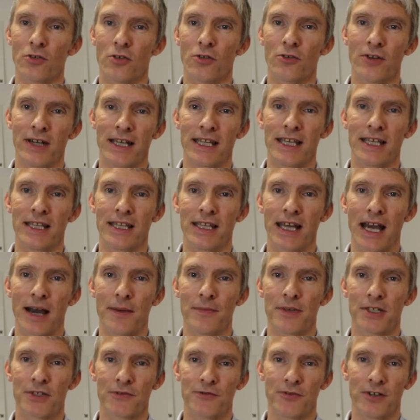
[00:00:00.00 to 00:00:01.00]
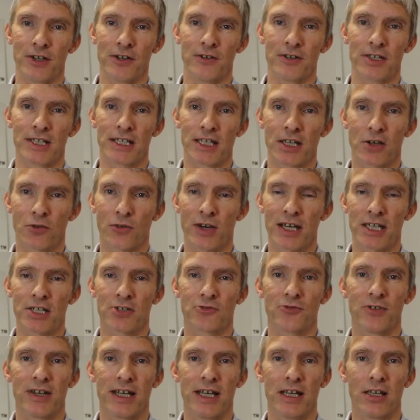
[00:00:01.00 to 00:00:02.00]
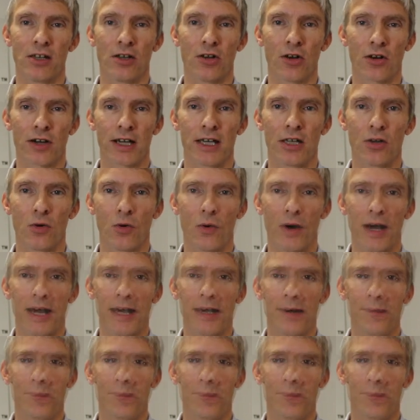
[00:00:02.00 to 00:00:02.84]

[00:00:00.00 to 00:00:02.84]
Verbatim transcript: already in the atmosphere and sequester it and lock it away.